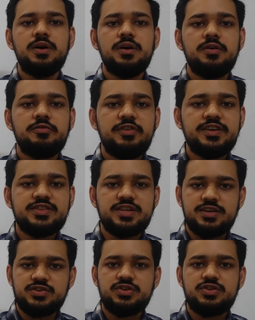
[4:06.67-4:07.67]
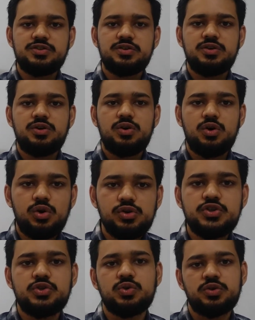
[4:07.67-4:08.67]
Fixed assets,
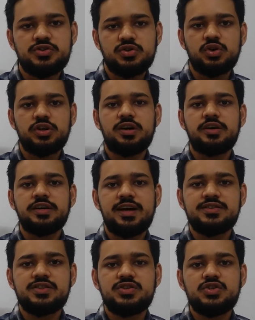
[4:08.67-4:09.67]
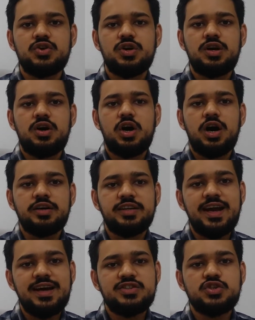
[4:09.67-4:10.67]
also known as non-current assets, are the
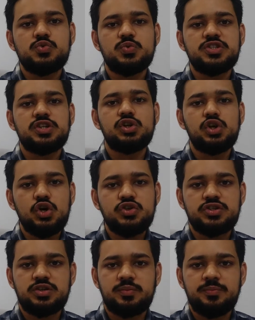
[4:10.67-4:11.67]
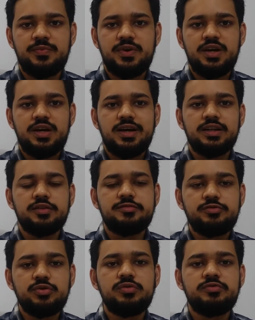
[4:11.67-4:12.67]
assets which are long-term, and the
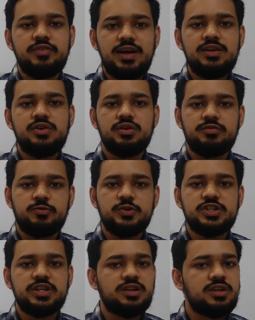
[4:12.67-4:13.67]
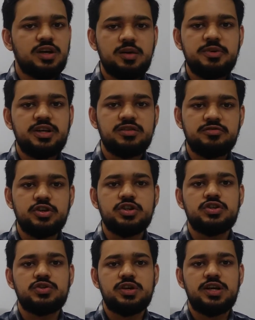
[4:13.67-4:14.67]
full value of which can now be
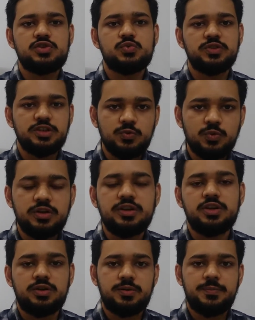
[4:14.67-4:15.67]
converted to cash within 1 year.